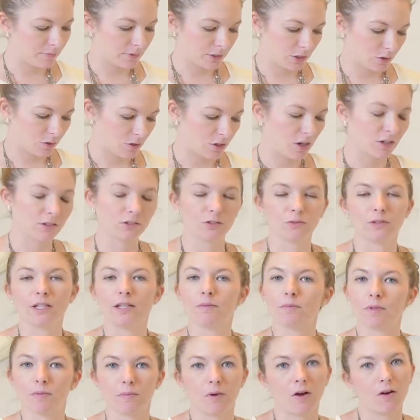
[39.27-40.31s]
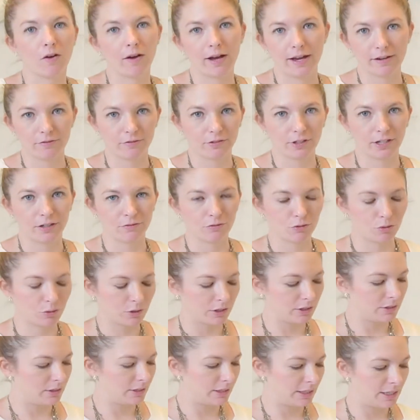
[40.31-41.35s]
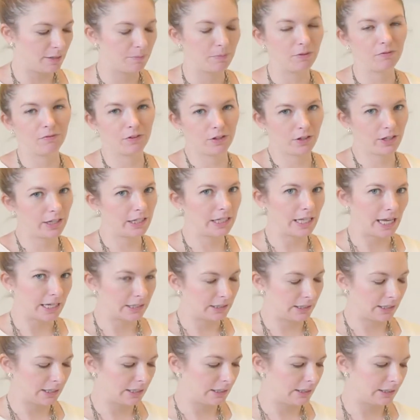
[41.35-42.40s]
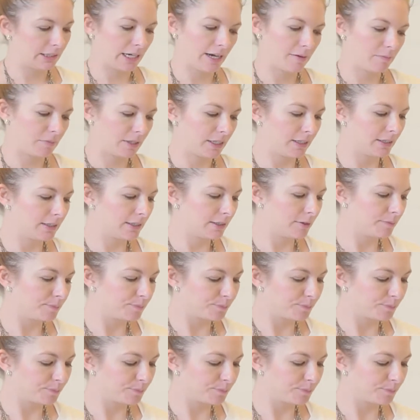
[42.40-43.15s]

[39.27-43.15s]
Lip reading: You could also keep them all ivory, of course, to keep it very classic and timeless.